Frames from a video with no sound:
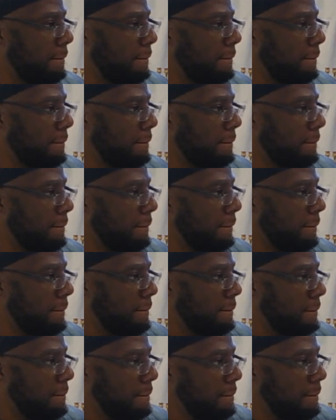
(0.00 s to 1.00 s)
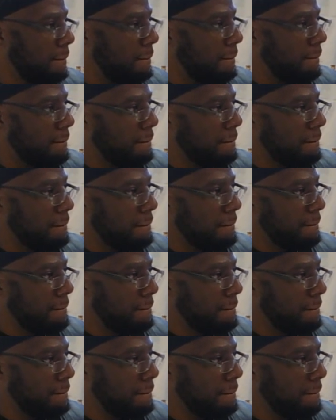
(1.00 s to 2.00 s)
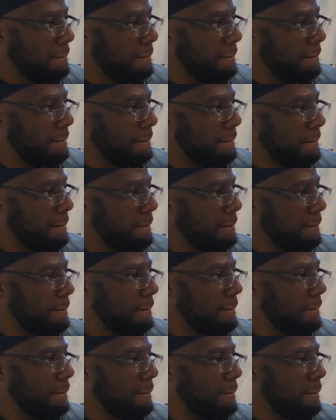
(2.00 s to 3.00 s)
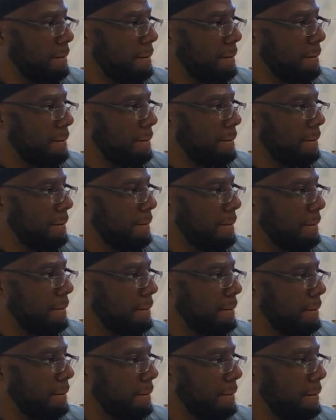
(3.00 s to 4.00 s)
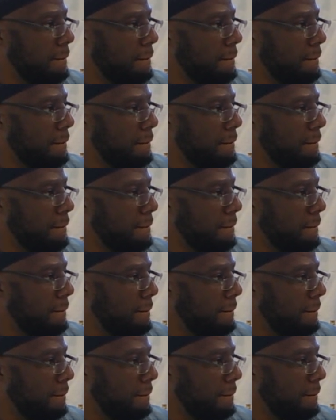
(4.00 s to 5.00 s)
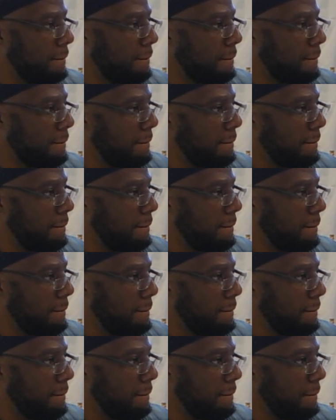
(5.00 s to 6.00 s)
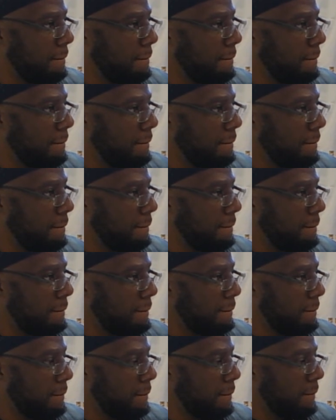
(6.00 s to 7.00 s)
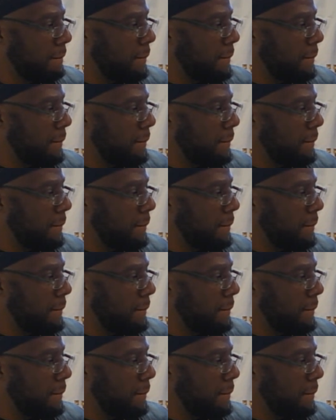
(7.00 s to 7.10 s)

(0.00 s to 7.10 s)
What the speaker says: (silent)